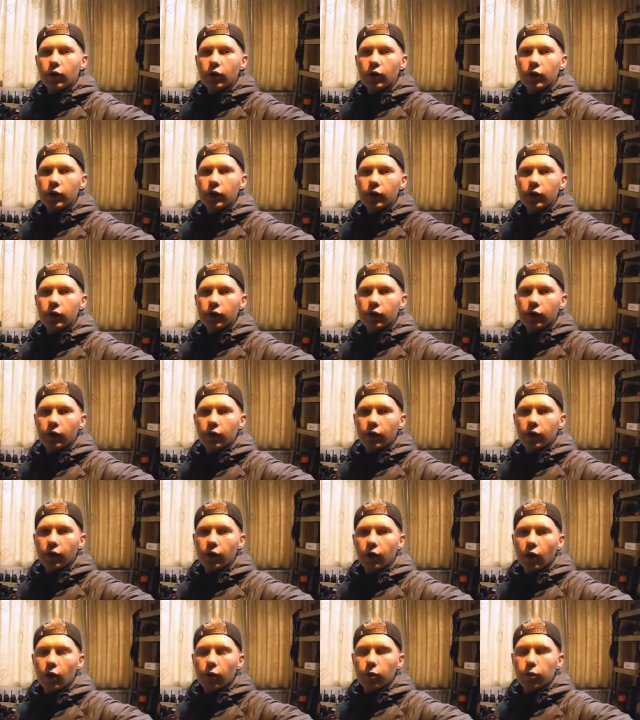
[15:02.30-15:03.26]
only
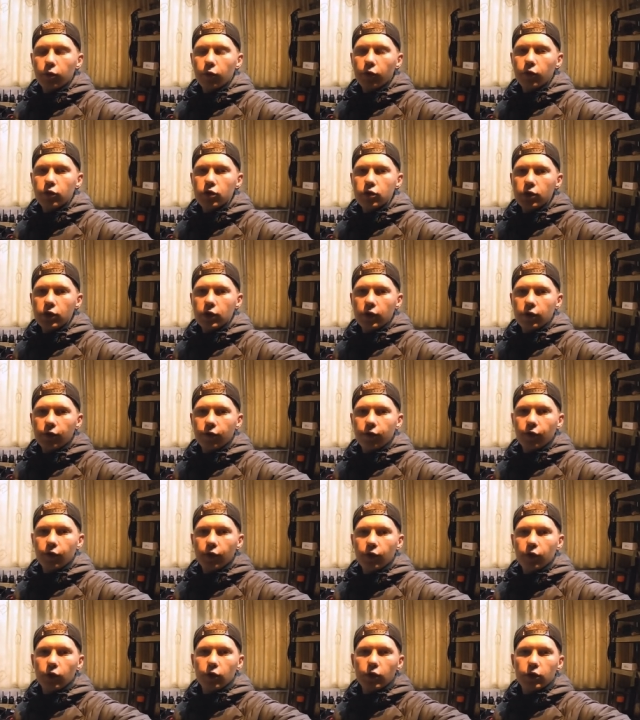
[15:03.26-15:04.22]
the upper
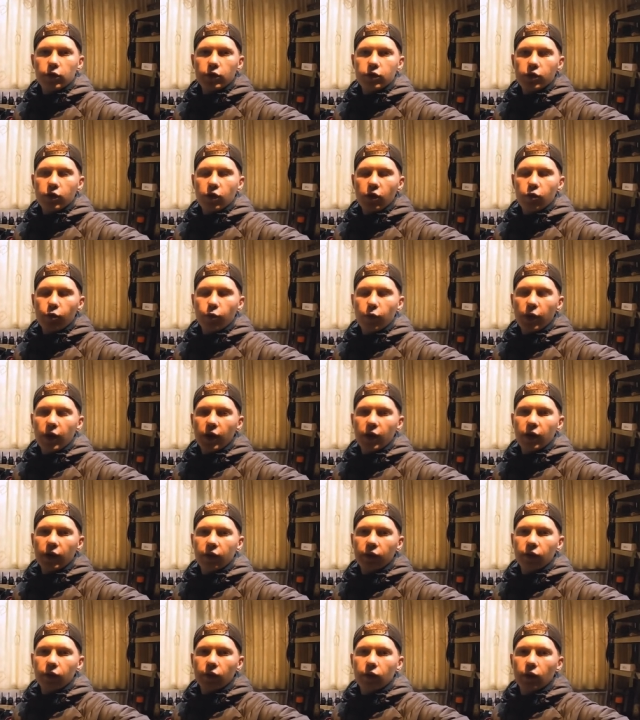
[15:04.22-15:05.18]
receiver looked so
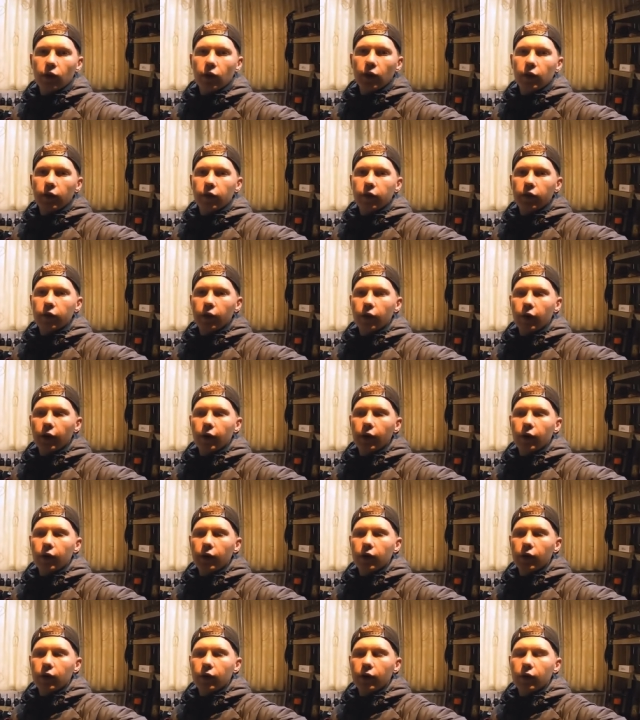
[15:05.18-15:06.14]
bad that I
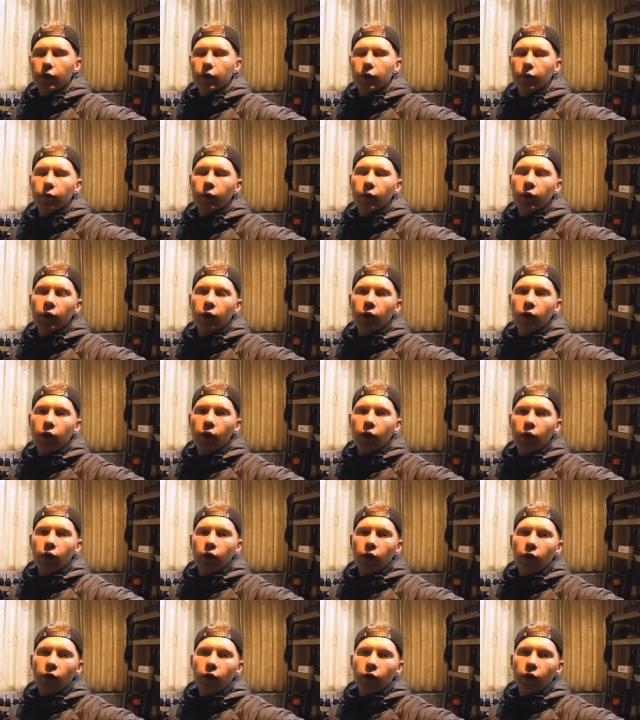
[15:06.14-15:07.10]
uh,
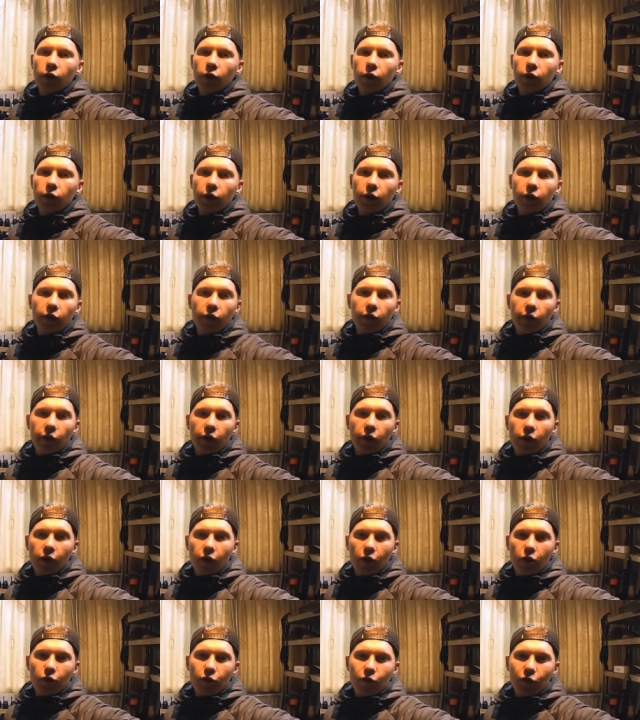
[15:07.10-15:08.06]
did it
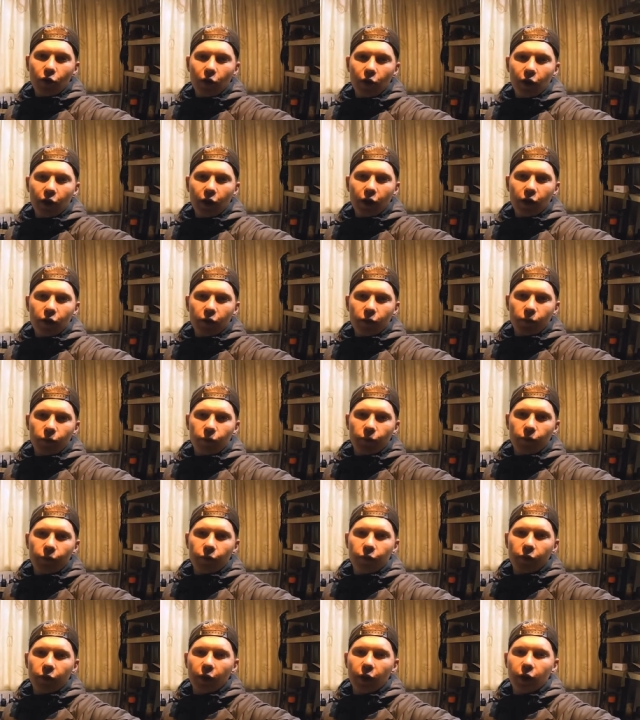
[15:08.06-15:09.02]
all over again
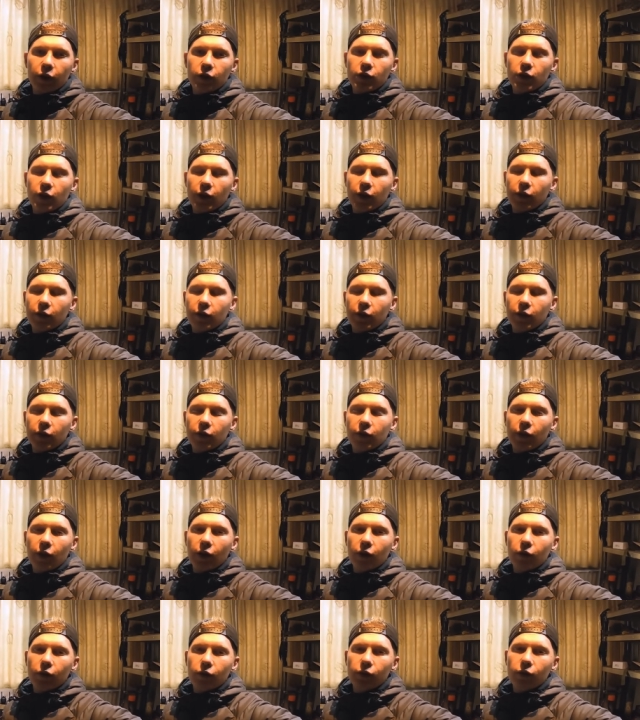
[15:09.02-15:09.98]
I sanded it
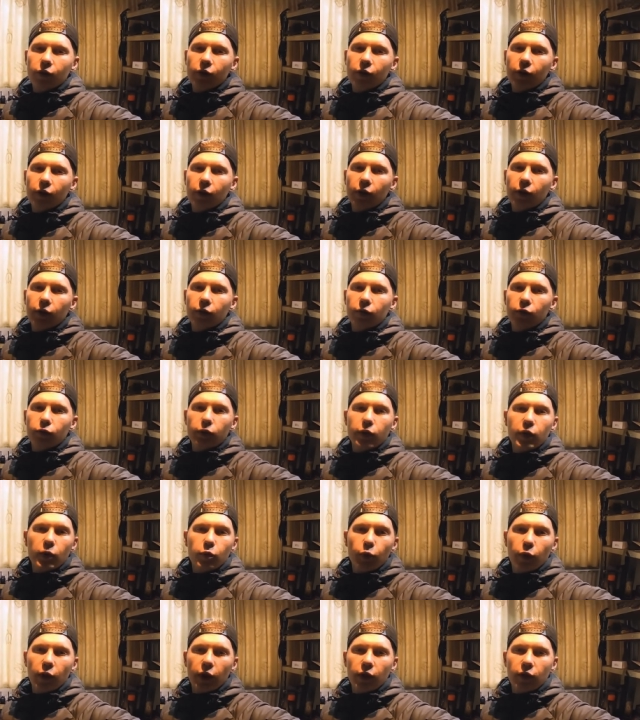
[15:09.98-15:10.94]
down and
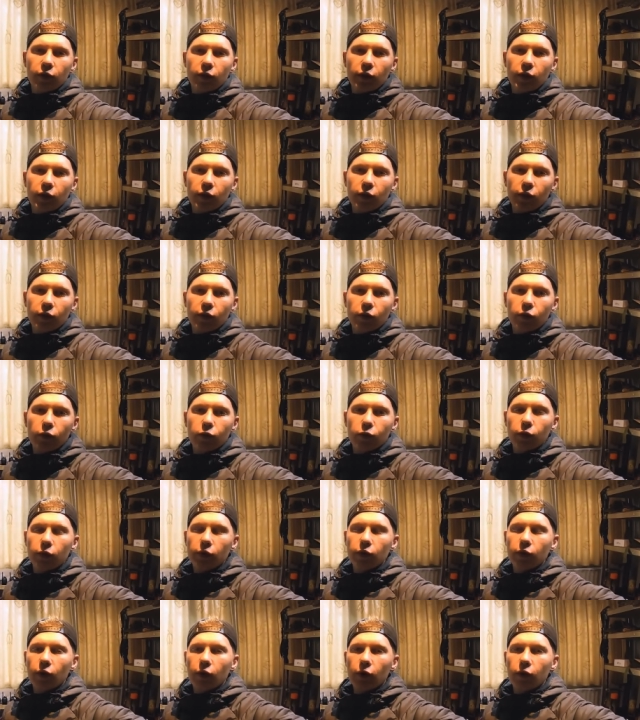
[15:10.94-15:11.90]
repainted it
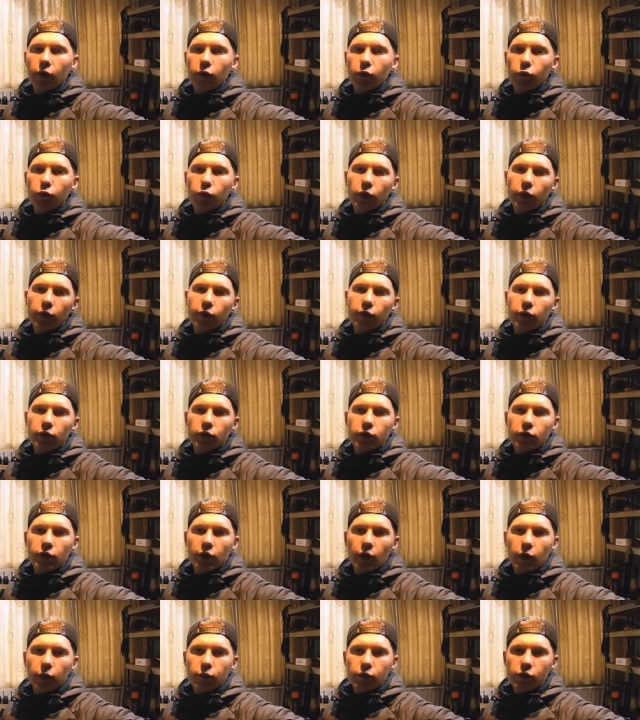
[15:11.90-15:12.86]
with all the previous
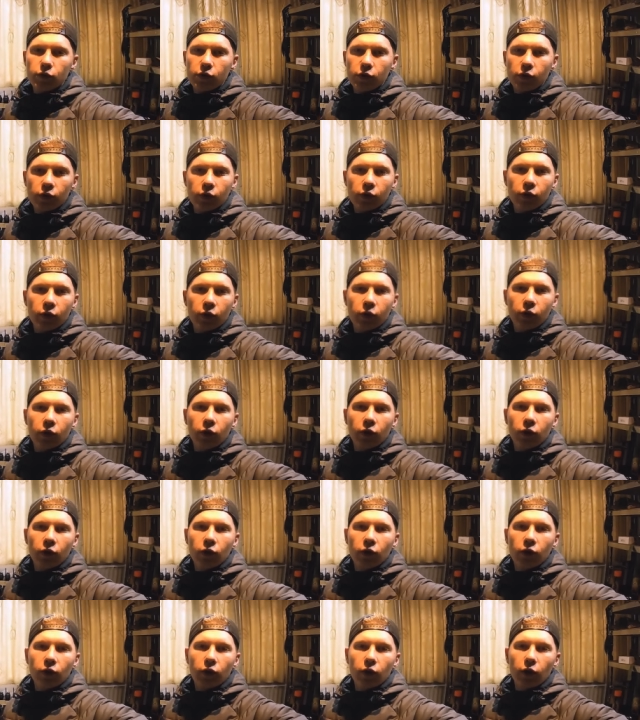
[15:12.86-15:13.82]
steps
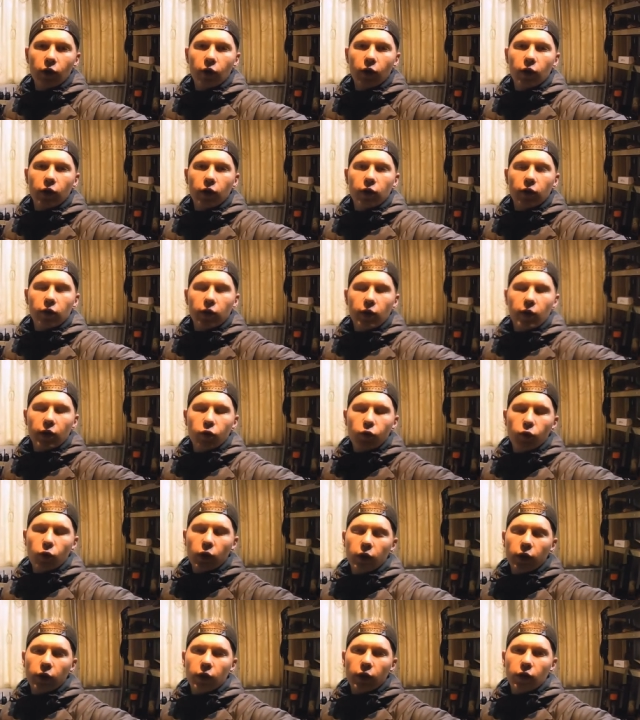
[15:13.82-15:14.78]
and that
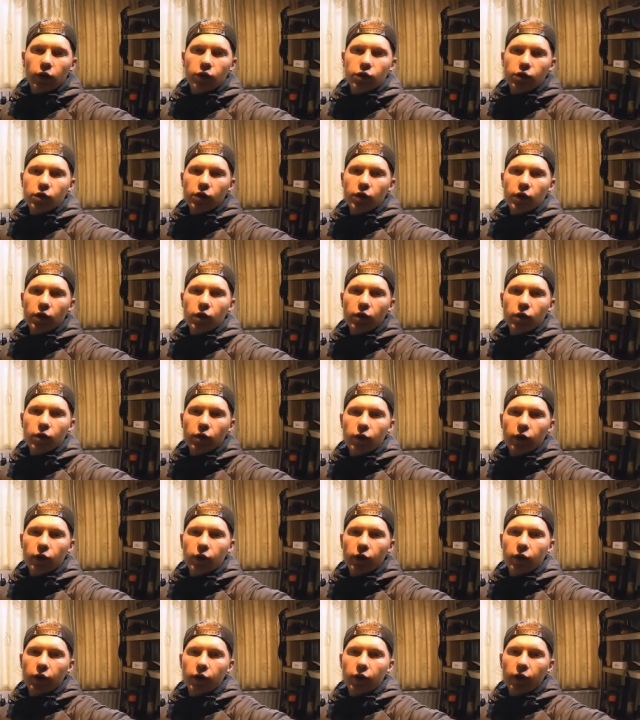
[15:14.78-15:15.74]
one is still
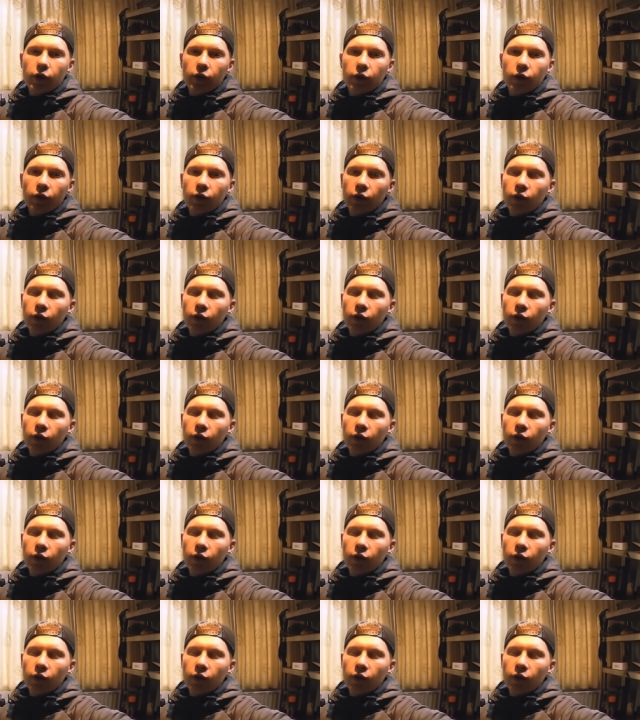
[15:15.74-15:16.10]
uh,